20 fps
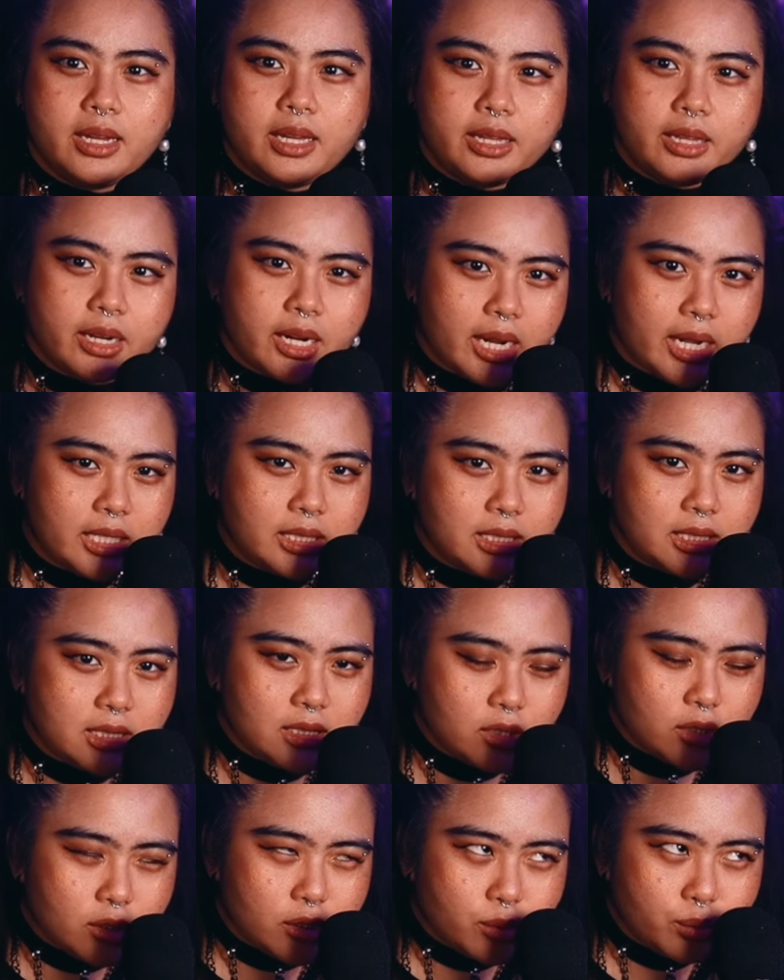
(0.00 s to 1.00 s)
their
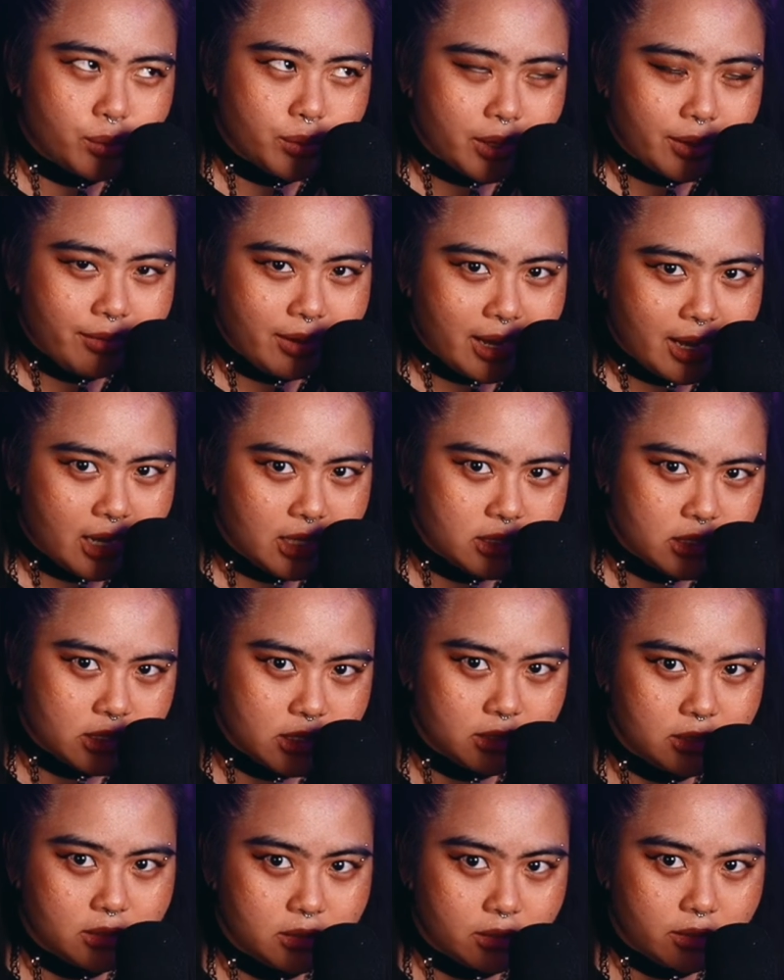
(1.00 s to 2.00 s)
ancestors would have had to
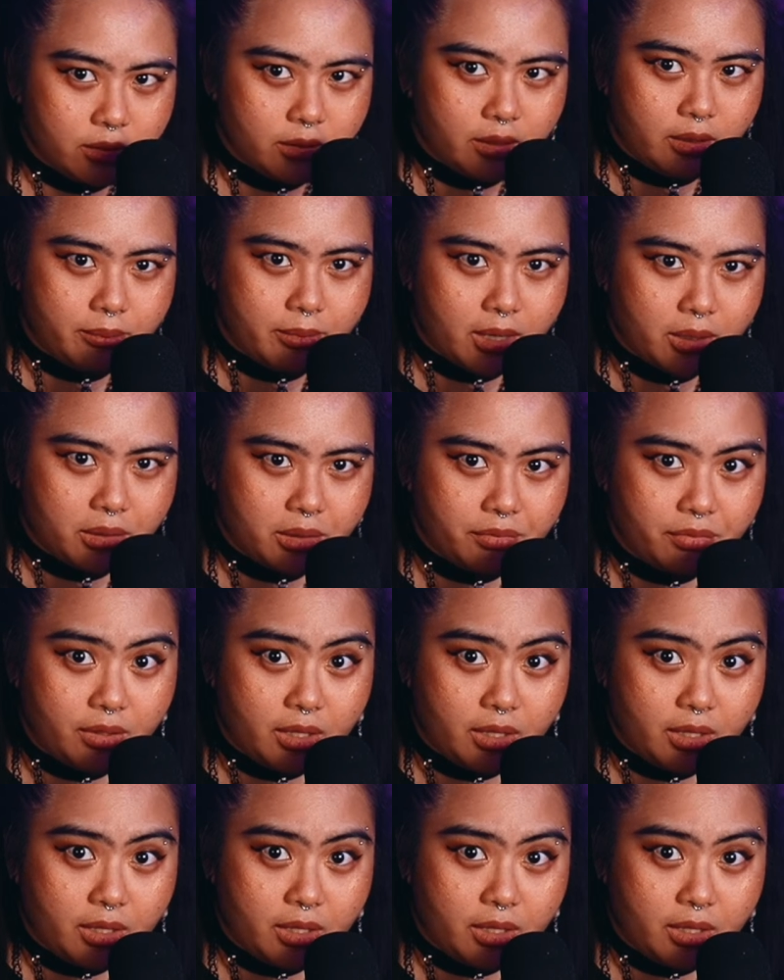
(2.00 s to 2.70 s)
consider the amount of